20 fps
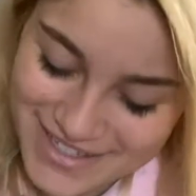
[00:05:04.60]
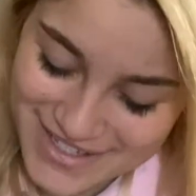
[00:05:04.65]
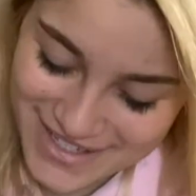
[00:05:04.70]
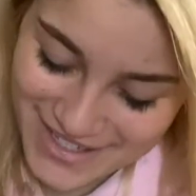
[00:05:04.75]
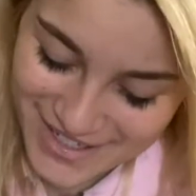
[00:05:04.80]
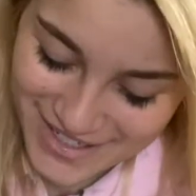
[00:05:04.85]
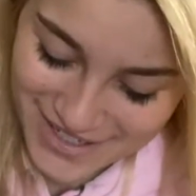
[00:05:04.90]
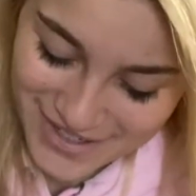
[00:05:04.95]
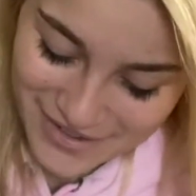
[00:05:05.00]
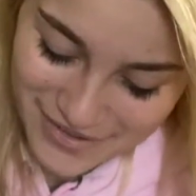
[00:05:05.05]
the
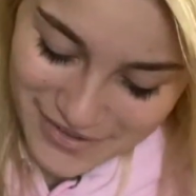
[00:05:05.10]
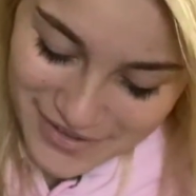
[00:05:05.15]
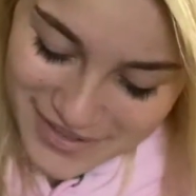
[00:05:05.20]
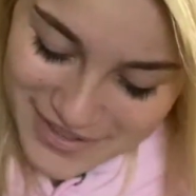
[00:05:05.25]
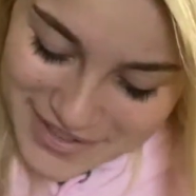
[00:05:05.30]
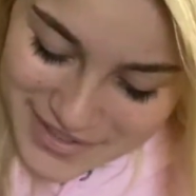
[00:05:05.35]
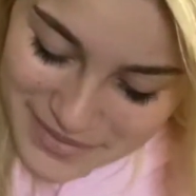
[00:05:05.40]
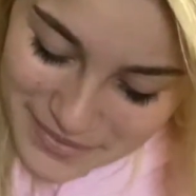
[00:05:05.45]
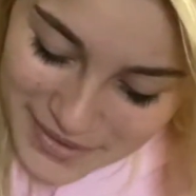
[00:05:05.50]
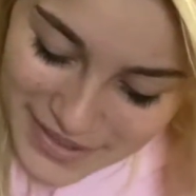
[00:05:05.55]

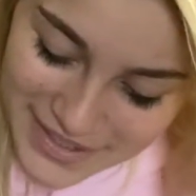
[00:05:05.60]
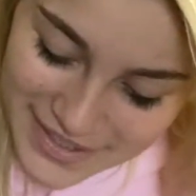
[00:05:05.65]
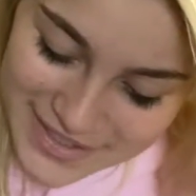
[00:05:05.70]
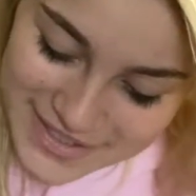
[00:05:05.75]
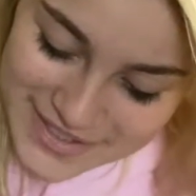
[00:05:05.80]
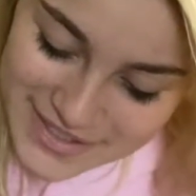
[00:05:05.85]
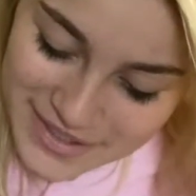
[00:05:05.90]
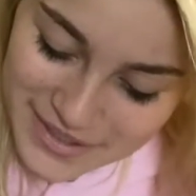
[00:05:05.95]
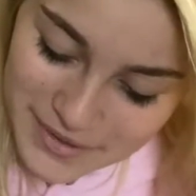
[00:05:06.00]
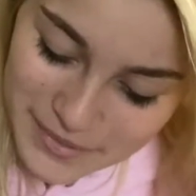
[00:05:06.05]
cutest,
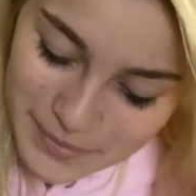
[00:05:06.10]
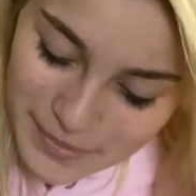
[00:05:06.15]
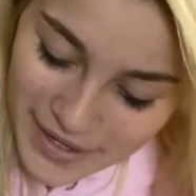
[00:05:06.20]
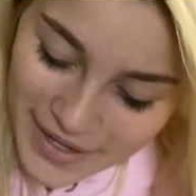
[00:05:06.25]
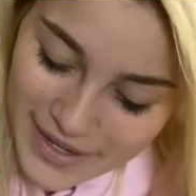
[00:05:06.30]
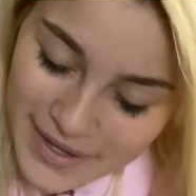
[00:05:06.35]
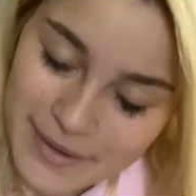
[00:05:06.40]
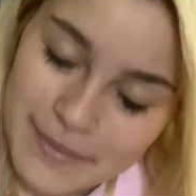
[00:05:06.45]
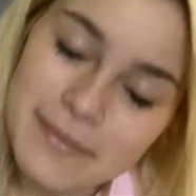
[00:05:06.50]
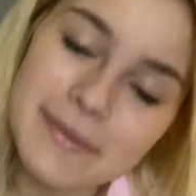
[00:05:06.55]
sweetest little
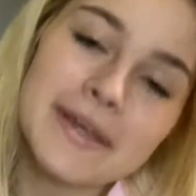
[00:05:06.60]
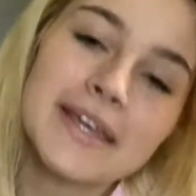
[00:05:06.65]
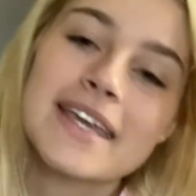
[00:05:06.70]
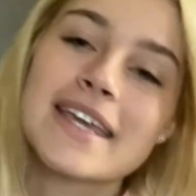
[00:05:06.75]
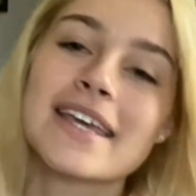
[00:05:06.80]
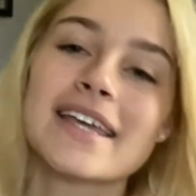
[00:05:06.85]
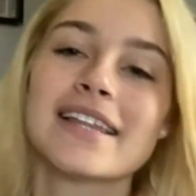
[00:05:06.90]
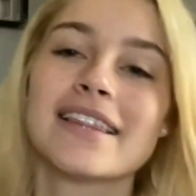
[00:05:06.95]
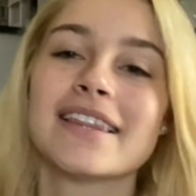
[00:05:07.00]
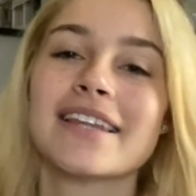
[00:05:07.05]
baby.
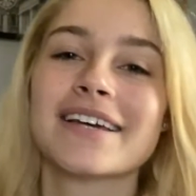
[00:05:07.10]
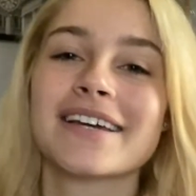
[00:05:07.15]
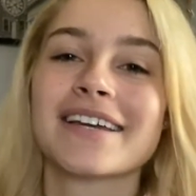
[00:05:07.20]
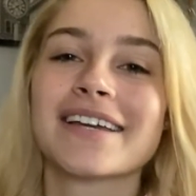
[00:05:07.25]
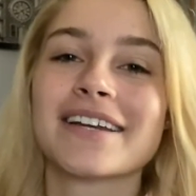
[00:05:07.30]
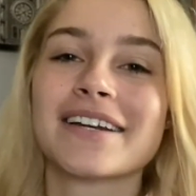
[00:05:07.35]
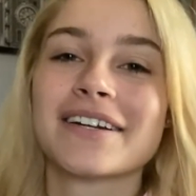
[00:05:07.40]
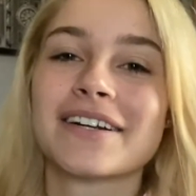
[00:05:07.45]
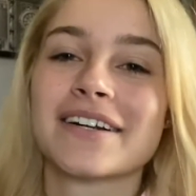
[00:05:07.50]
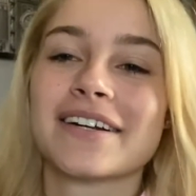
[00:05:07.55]
Look at
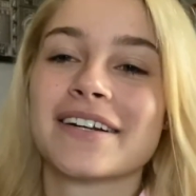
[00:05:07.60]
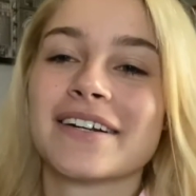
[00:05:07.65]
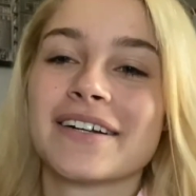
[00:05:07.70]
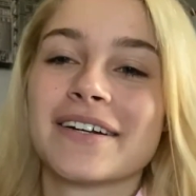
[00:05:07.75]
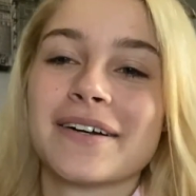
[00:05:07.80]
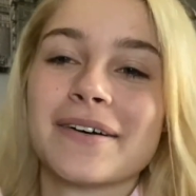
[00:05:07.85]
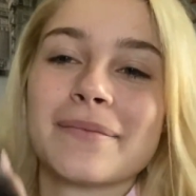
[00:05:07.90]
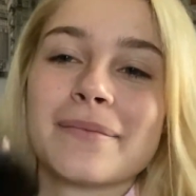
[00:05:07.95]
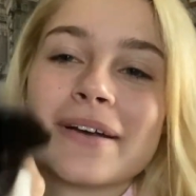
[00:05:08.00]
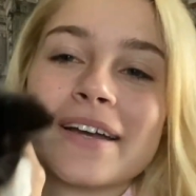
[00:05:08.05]
her.
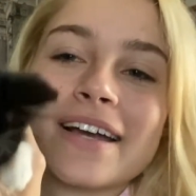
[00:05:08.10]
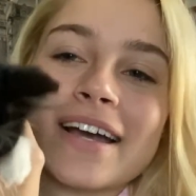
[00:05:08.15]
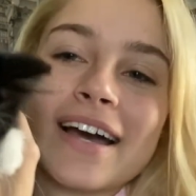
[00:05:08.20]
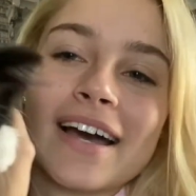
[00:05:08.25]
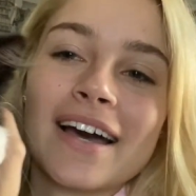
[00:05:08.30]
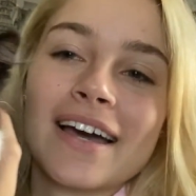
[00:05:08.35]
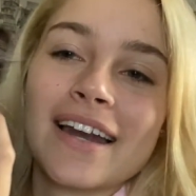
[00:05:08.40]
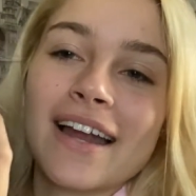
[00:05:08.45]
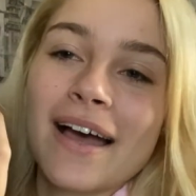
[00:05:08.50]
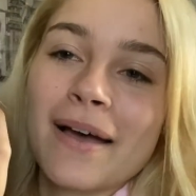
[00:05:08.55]
Oh my
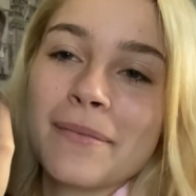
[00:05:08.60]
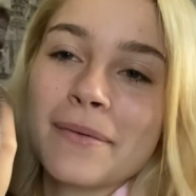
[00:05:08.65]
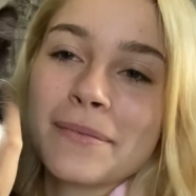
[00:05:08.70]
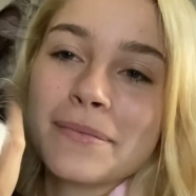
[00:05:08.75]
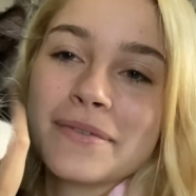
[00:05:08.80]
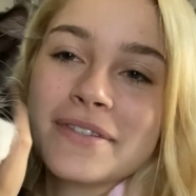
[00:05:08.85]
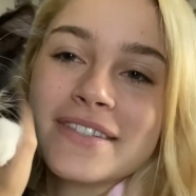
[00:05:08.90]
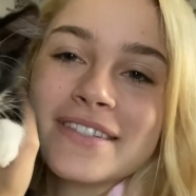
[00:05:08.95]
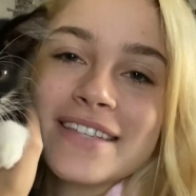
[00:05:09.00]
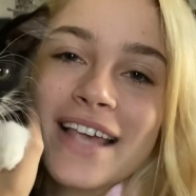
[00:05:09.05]
god, I'm
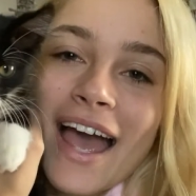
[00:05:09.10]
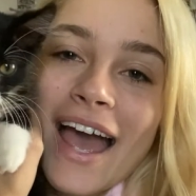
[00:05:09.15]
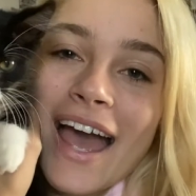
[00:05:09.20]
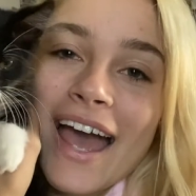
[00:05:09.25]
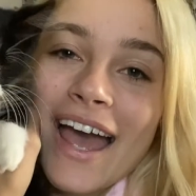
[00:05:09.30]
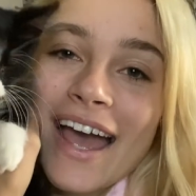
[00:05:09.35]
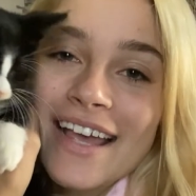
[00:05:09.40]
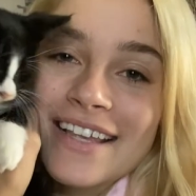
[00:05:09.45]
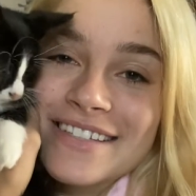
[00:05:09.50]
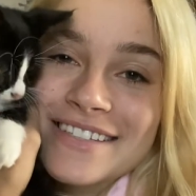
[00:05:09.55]

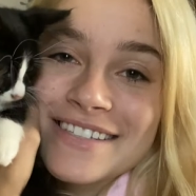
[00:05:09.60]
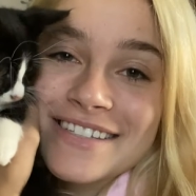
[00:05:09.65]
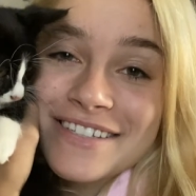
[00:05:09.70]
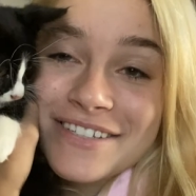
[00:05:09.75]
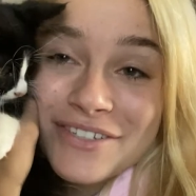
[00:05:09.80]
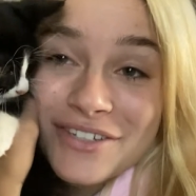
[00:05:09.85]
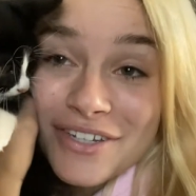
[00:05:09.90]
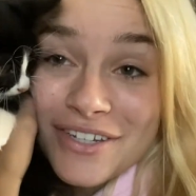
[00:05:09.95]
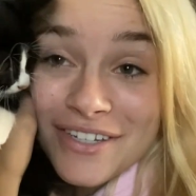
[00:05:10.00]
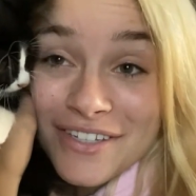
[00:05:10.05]
obsessed.
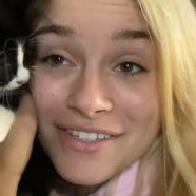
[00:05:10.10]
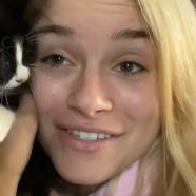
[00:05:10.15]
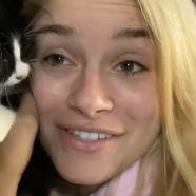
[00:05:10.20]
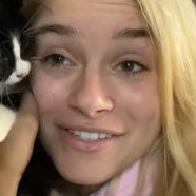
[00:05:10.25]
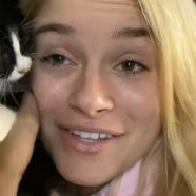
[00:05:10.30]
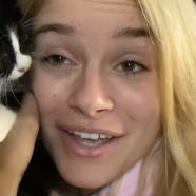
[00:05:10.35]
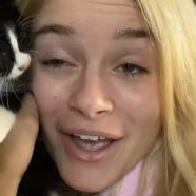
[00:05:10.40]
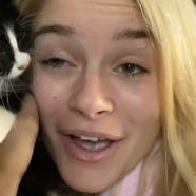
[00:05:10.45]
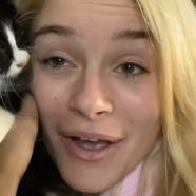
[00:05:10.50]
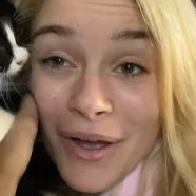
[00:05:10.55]
She's
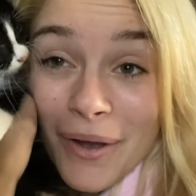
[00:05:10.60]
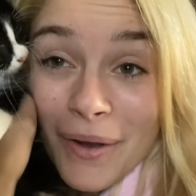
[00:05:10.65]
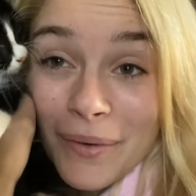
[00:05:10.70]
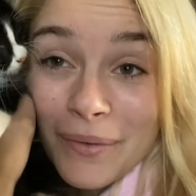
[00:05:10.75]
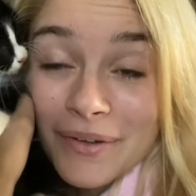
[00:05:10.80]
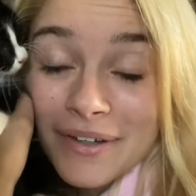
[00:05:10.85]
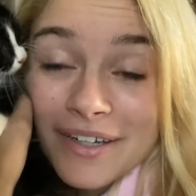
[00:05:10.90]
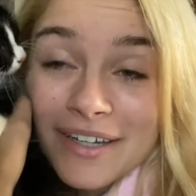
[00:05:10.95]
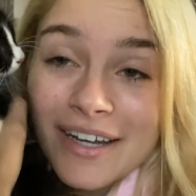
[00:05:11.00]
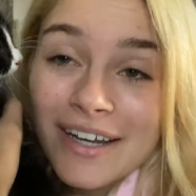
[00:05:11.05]
so
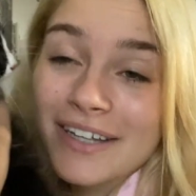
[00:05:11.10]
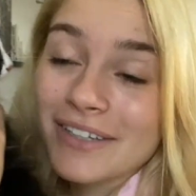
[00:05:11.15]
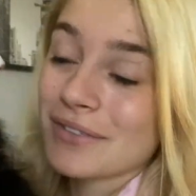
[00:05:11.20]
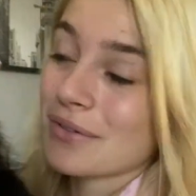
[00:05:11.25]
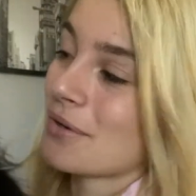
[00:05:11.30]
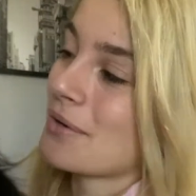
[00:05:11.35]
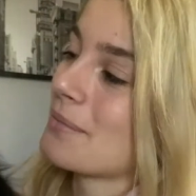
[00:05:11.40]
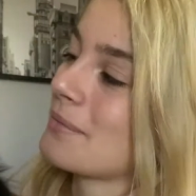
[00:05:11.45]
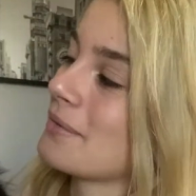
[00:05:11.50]
adorable.